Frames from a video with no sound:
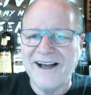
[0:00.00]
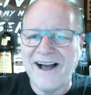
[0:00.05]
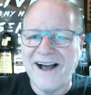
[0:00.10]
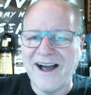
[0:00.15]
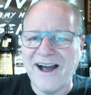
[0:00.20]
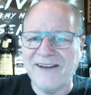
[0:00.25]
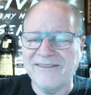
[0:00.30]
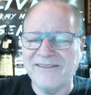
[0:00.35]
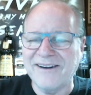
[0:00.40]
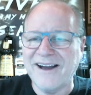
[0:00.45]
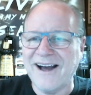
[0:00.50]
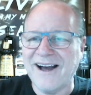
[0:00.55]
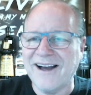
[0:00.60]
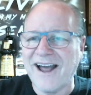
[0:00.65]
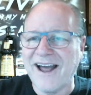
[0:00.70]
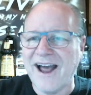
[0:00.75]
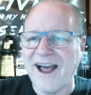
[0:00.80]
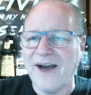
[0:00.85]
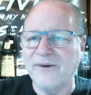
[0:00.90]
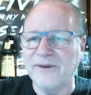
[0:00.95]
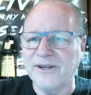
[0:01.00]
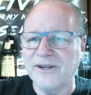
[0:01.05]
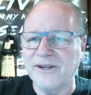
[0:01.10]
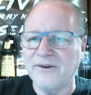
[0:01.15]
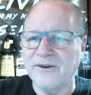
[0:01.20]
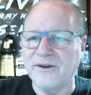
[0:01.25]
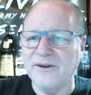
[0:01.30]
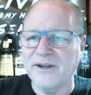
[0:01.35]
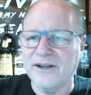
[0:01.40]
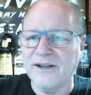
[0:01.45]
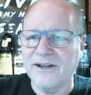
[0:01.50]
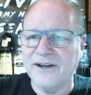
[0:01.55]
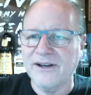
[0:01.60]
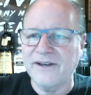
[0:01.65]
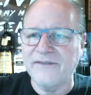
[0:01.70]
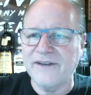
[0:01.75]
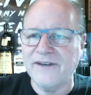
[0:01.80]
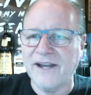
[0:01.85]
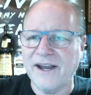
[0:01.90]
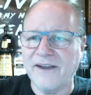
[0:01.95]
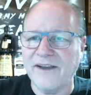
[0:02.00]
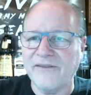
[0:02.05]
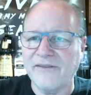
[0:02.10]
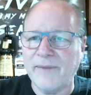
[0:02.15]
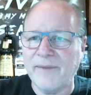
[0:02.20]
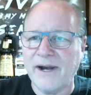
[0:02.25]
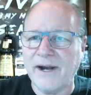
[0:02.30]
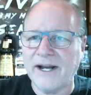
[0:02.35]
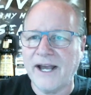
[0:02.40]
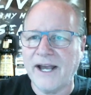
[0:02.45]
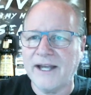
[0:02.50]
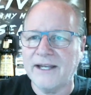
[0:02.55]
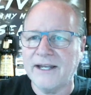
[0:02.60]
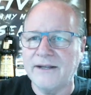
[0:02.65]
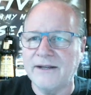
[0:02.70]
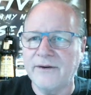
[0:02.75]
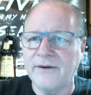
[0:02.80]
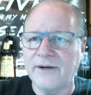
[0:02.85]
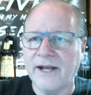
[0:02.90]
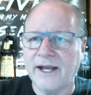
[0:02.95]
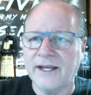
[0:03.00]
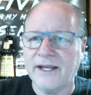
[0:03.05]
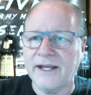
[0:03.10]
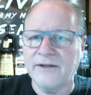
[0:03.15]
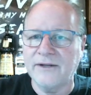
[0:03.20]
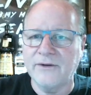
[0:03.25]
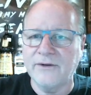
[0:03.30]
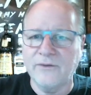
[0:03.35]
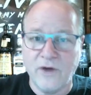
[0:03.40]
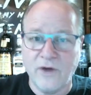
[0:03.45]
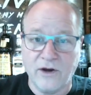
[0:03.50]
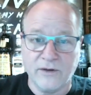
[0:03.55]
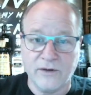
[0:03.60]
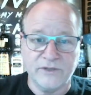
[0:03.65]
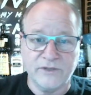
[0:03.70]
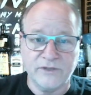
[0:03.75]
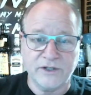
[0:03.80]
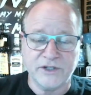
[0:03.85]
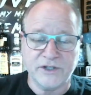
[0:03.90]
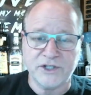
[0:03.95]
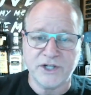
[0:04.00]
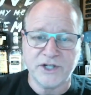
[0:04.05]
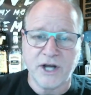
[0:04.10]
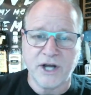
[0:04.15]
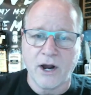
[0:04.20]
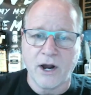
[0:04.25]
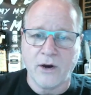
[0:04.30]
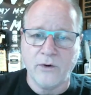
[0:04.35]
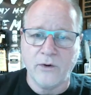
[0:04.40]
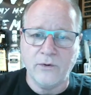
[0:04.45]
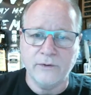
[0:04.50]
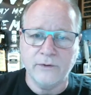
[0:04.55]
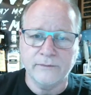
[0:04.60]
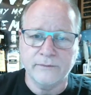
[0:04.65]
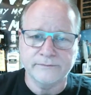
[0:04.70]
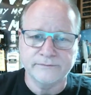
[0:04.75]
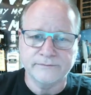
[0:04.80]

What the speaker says: Hi, Renata. How are you? Good evening, everybody. How you doing? How you doing? Welcome to the show.